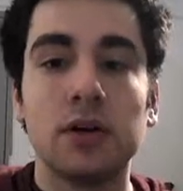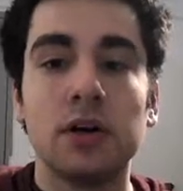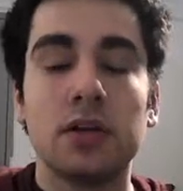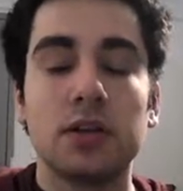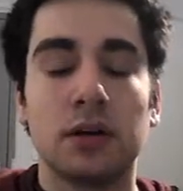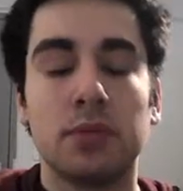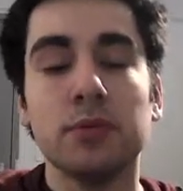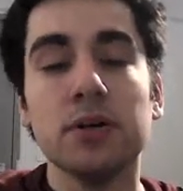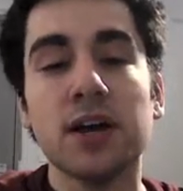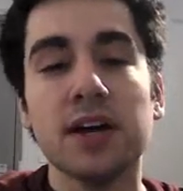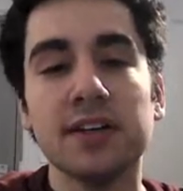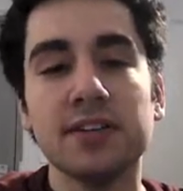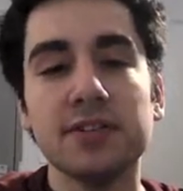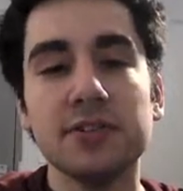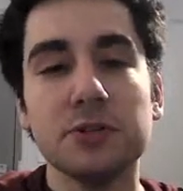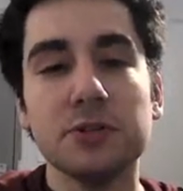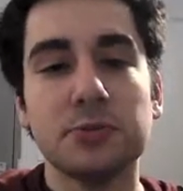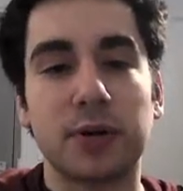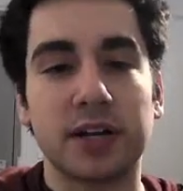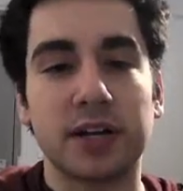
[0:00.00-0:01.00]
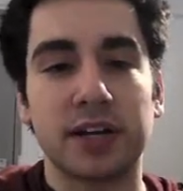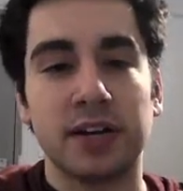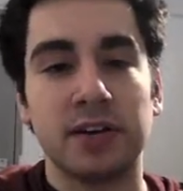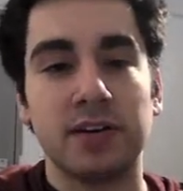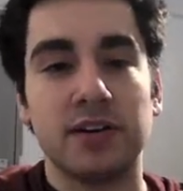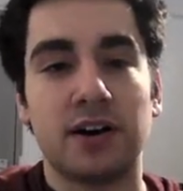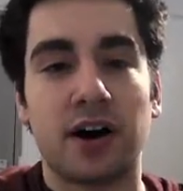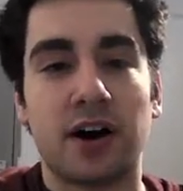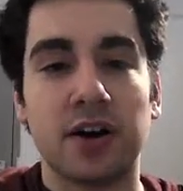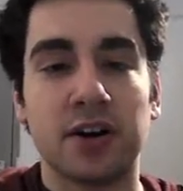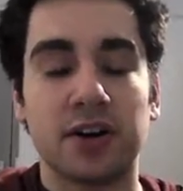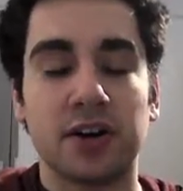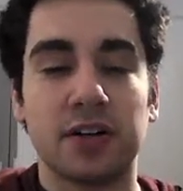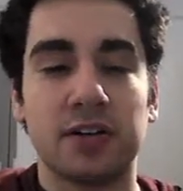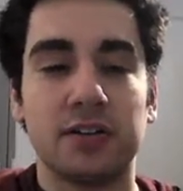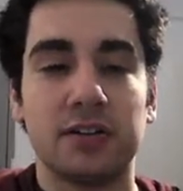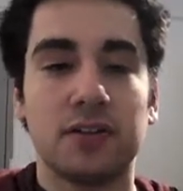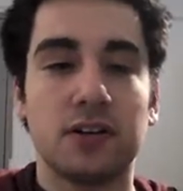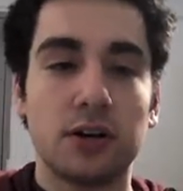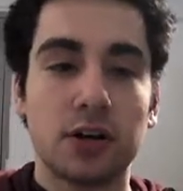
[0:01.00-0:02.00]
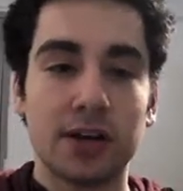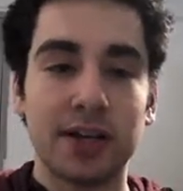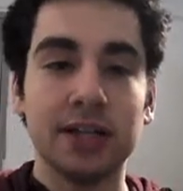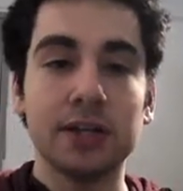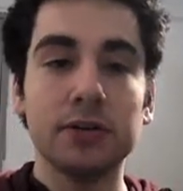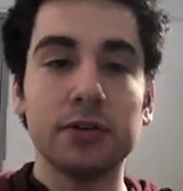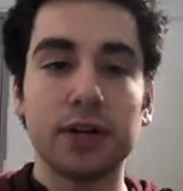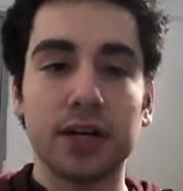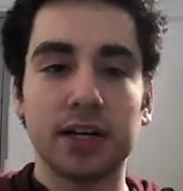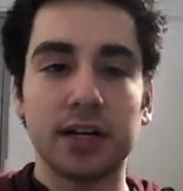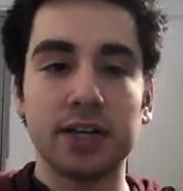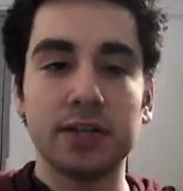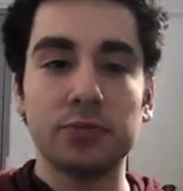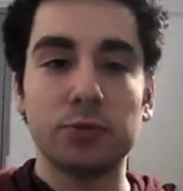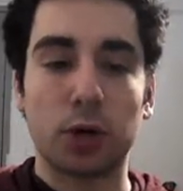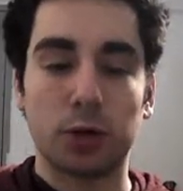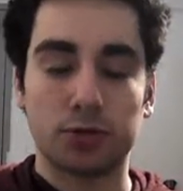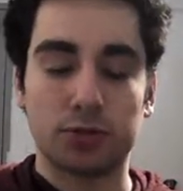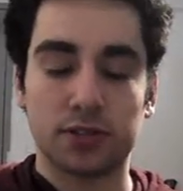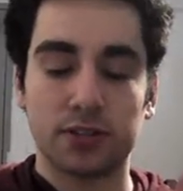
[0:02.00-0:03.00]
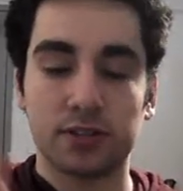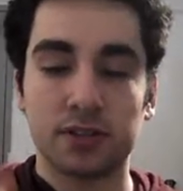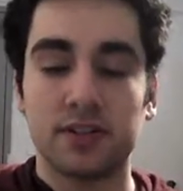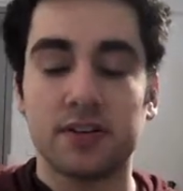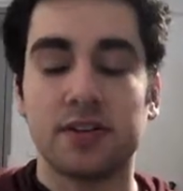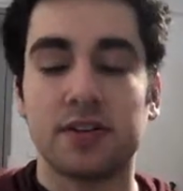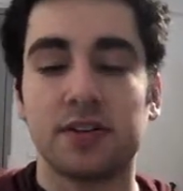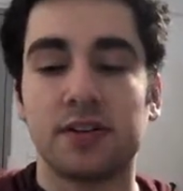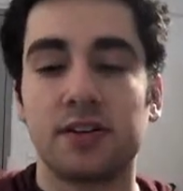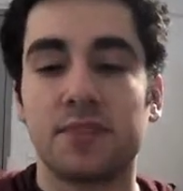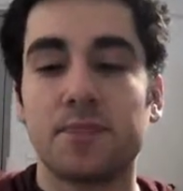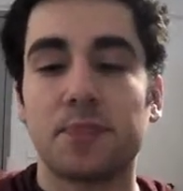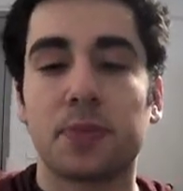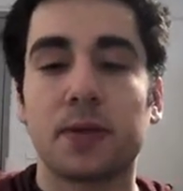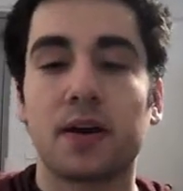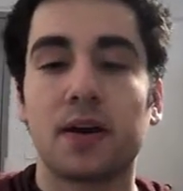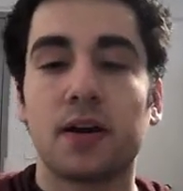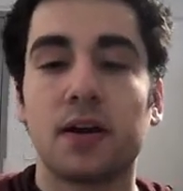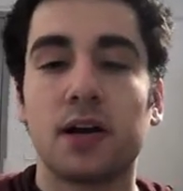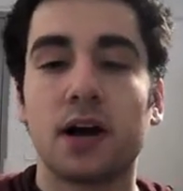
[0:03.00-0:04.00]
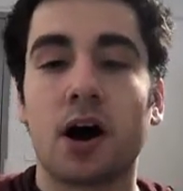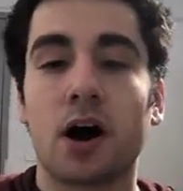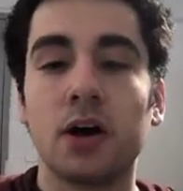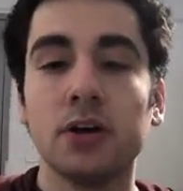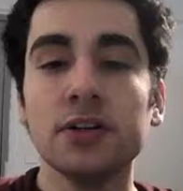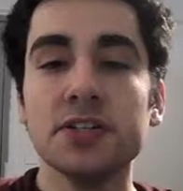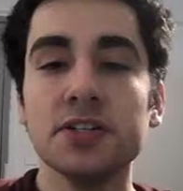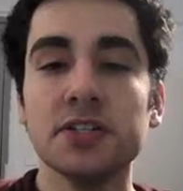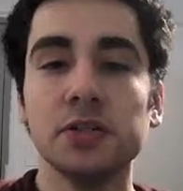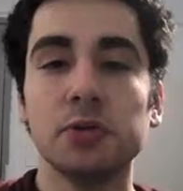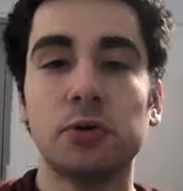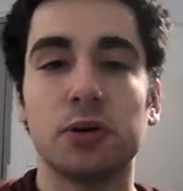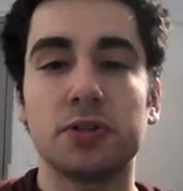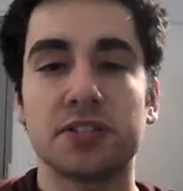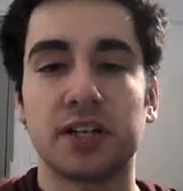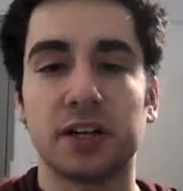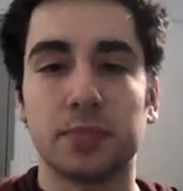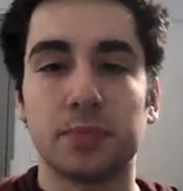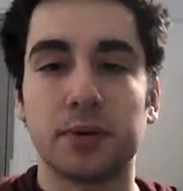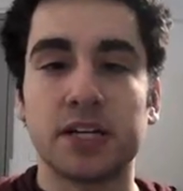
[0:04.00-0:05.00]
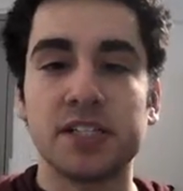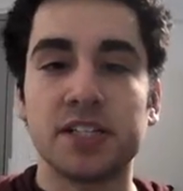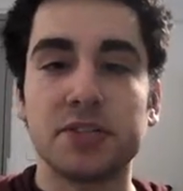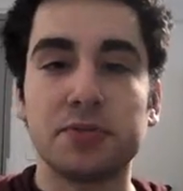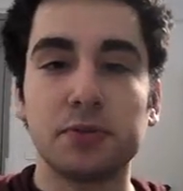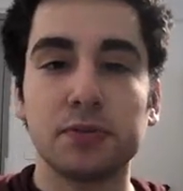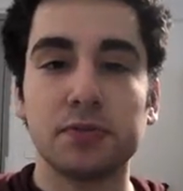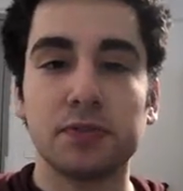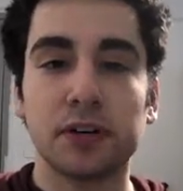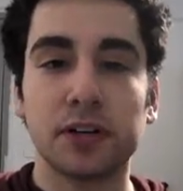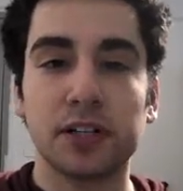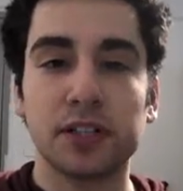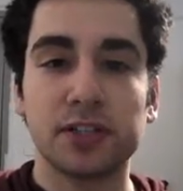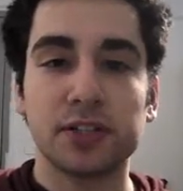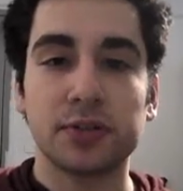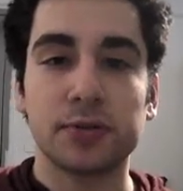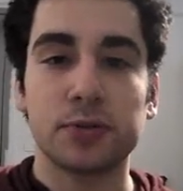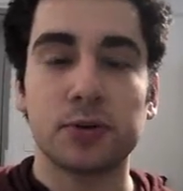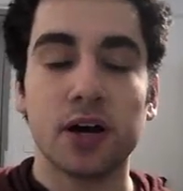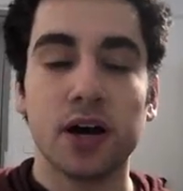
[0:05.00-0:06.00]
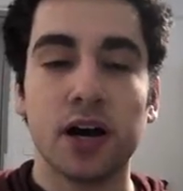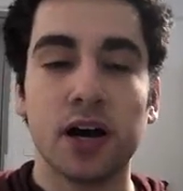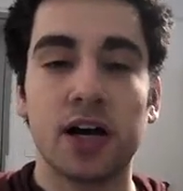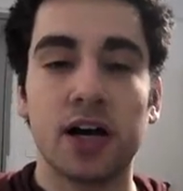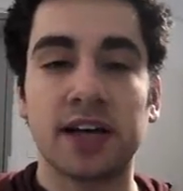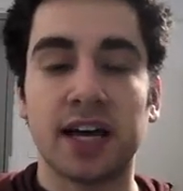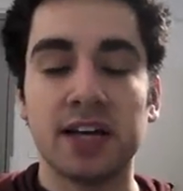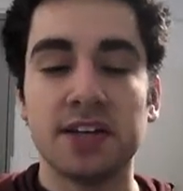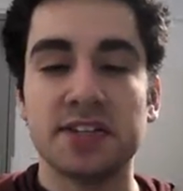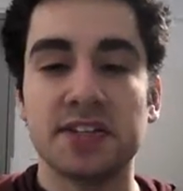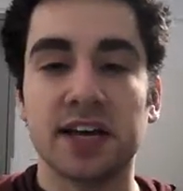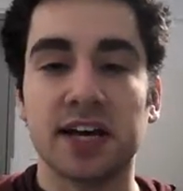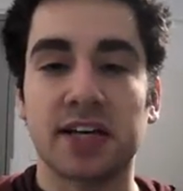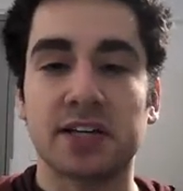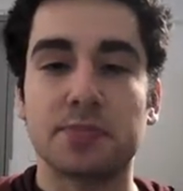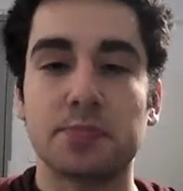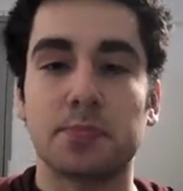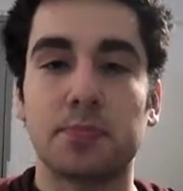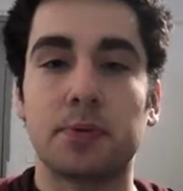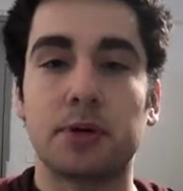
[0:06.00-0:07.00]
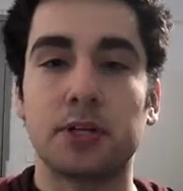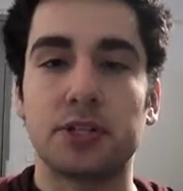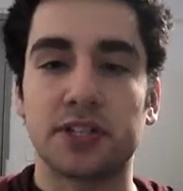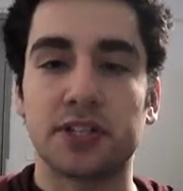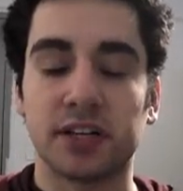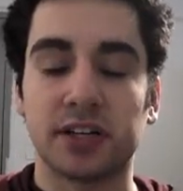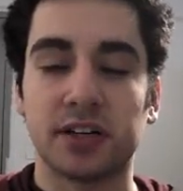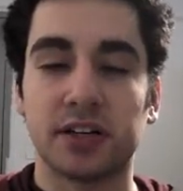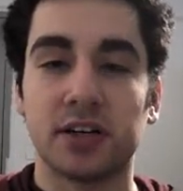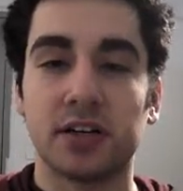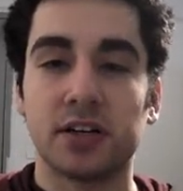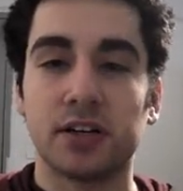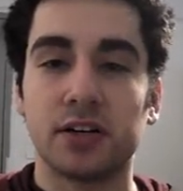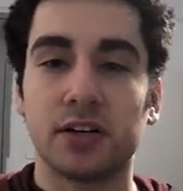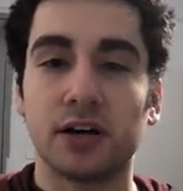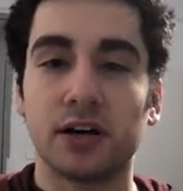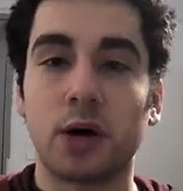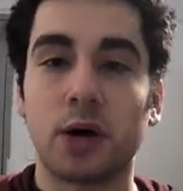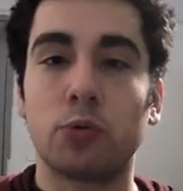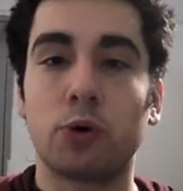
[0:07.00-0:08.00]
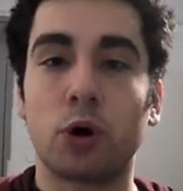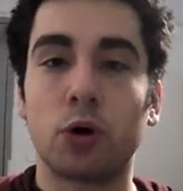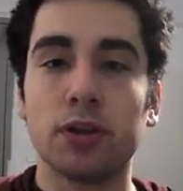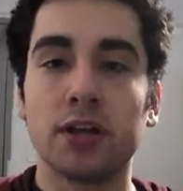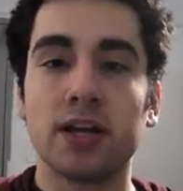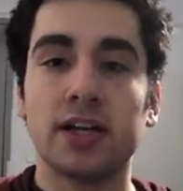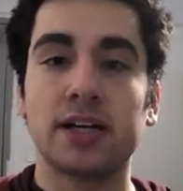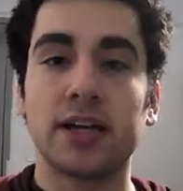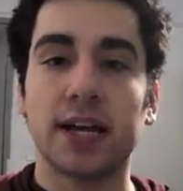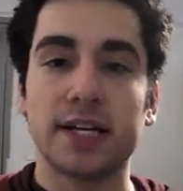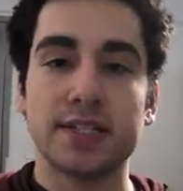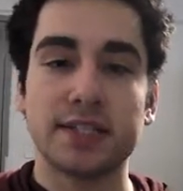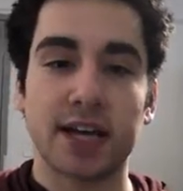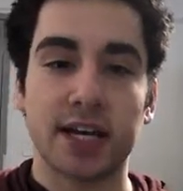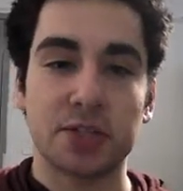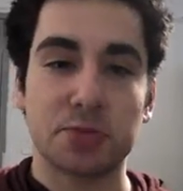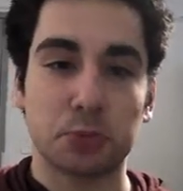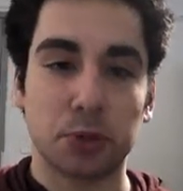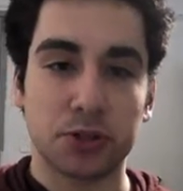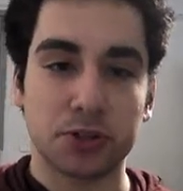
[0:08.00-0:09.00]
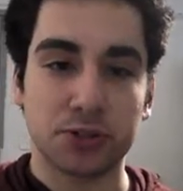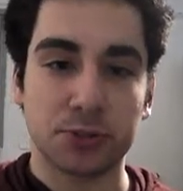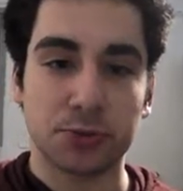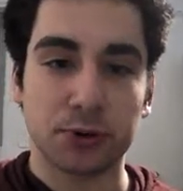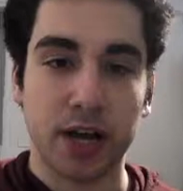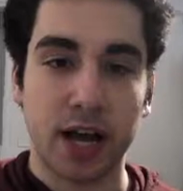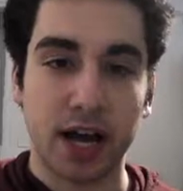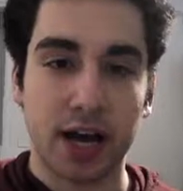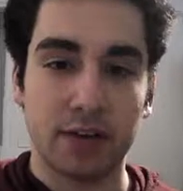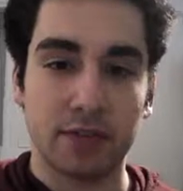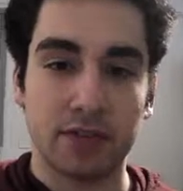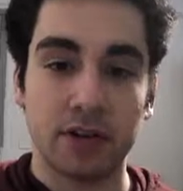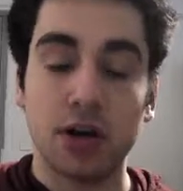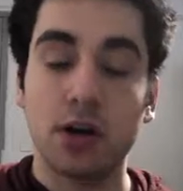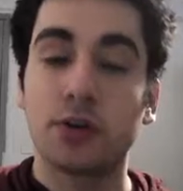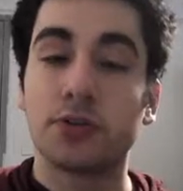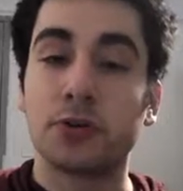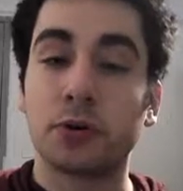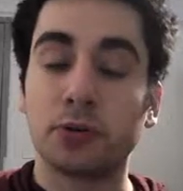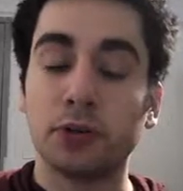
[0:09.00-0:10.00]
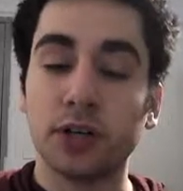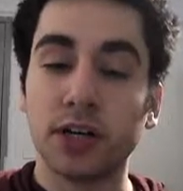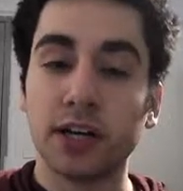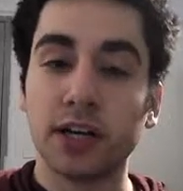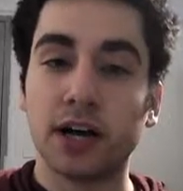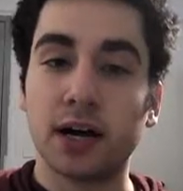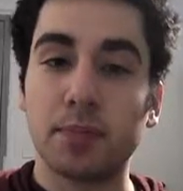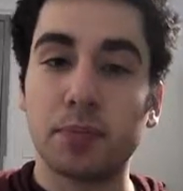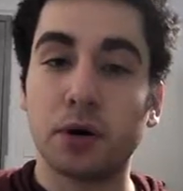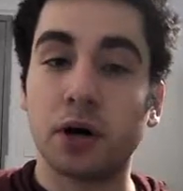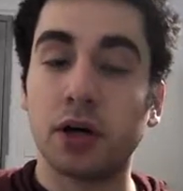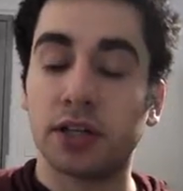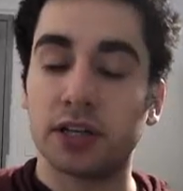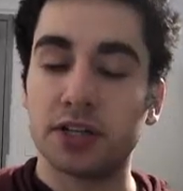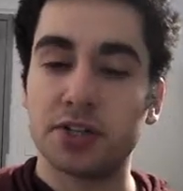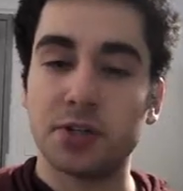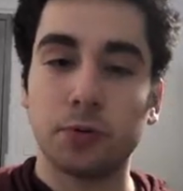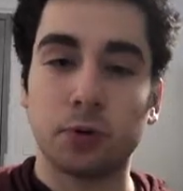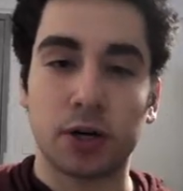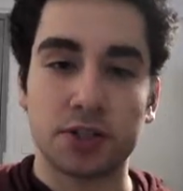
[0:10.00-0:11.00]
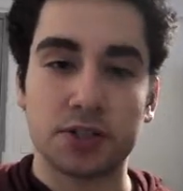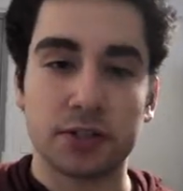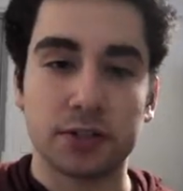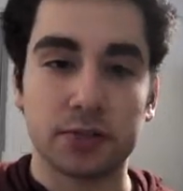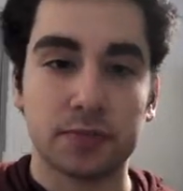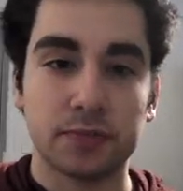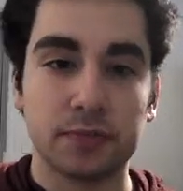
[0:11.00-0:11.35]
Number 920, otter. In, in quotes. Otter is in quotes here because it's referring to a gay sex person, a role that a gay sex person would have. Don't look it up unless you want to.